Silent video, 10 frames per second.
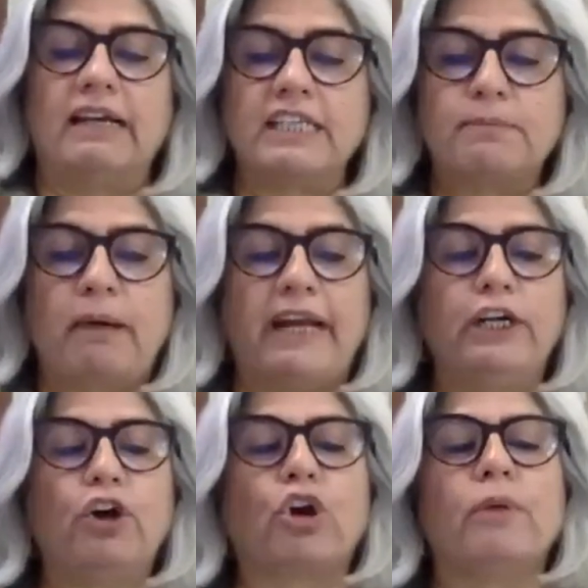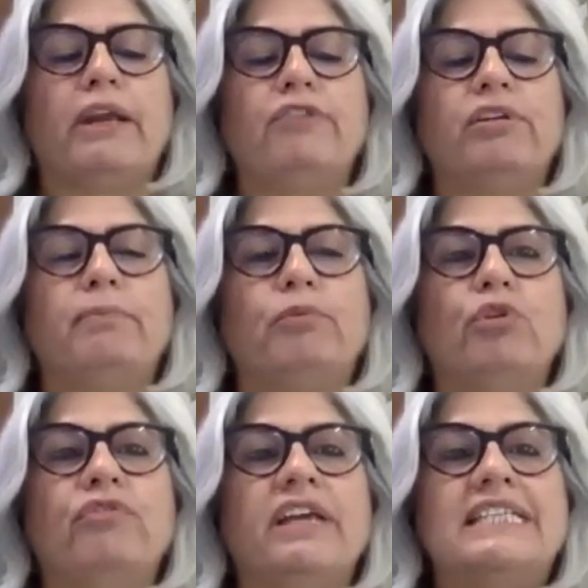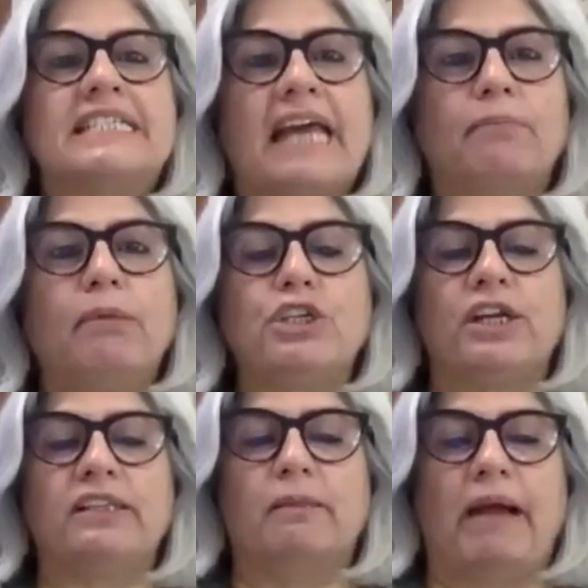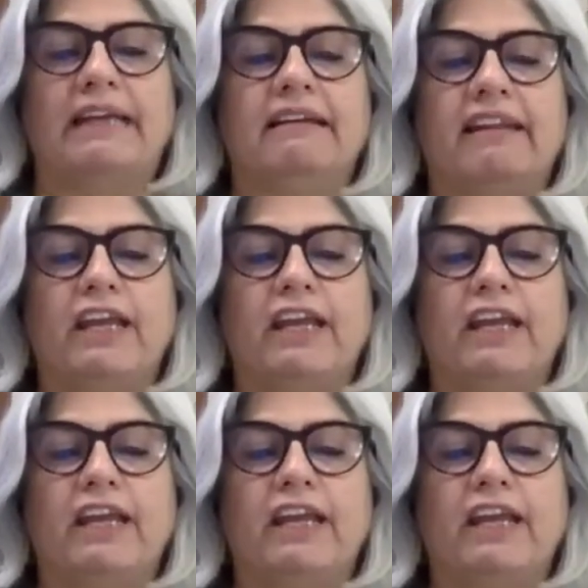Despite documentary proof establishing the minor